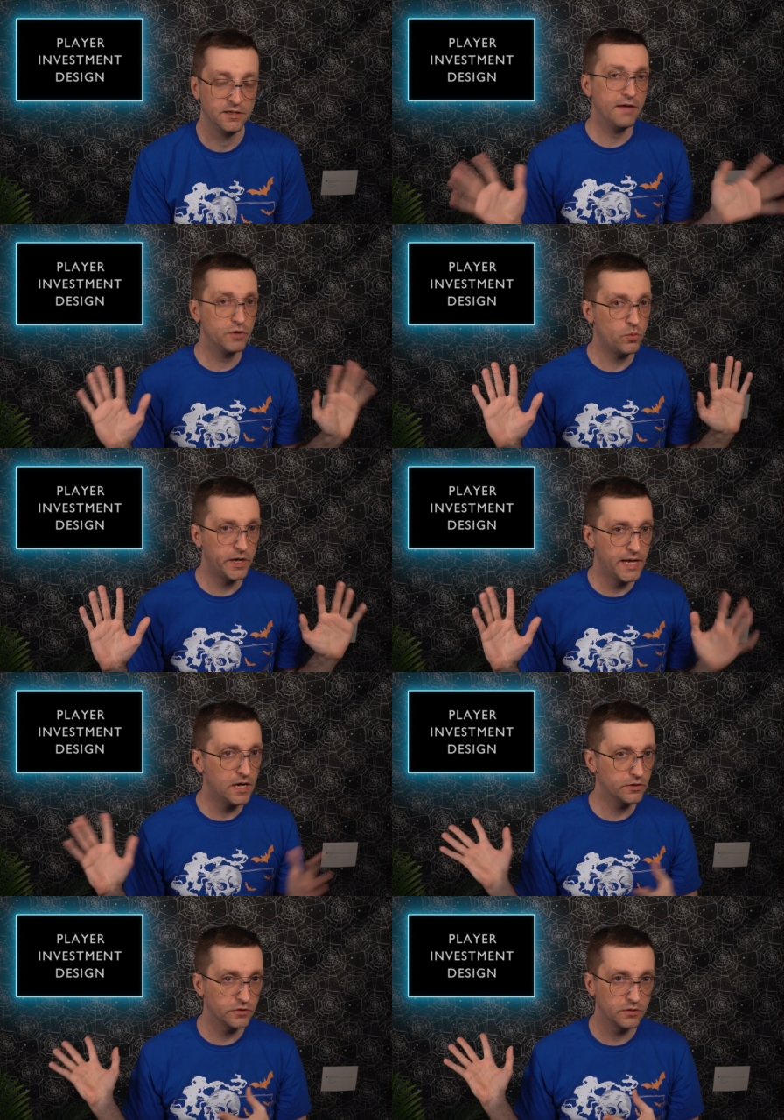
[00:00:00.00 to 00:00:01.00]
Everyone
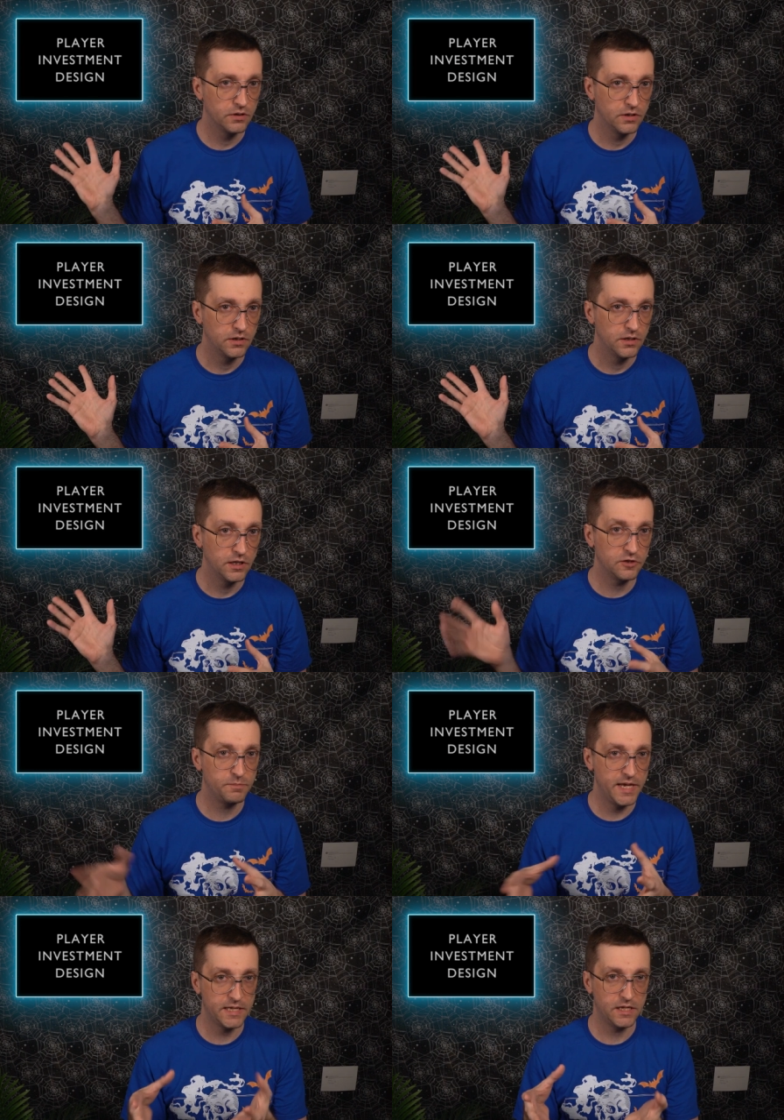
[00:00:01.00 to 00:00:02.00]
else is
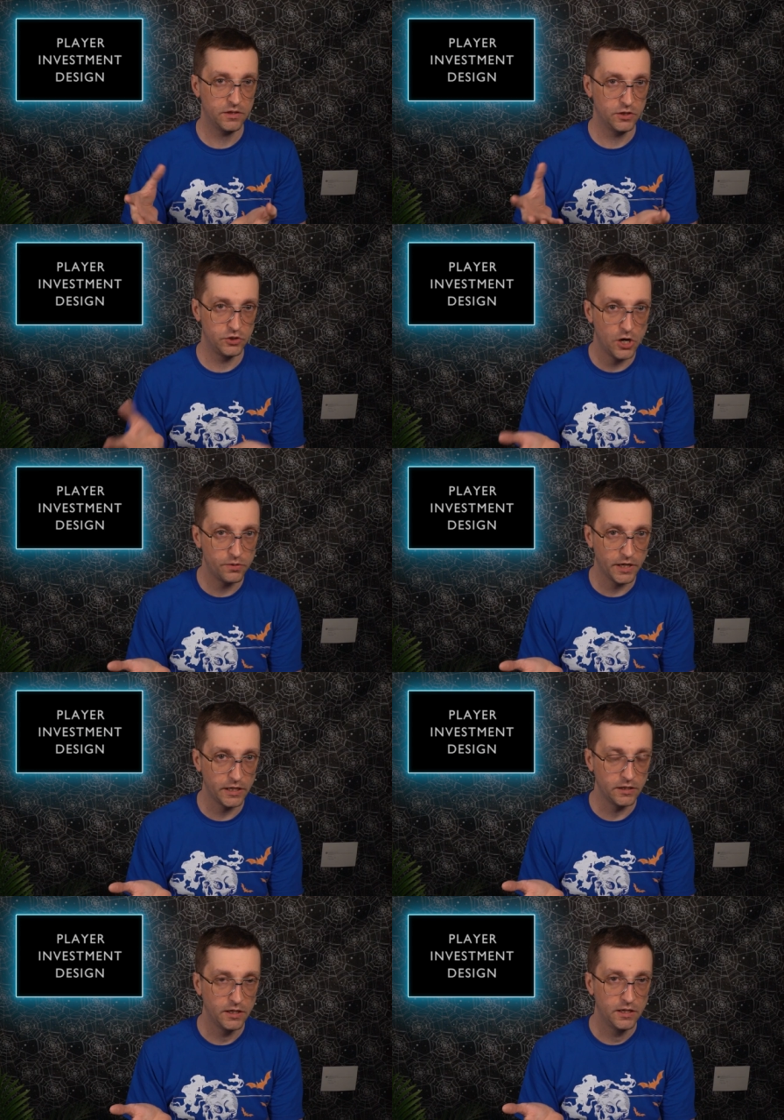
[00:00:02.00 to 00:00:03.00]
making the donut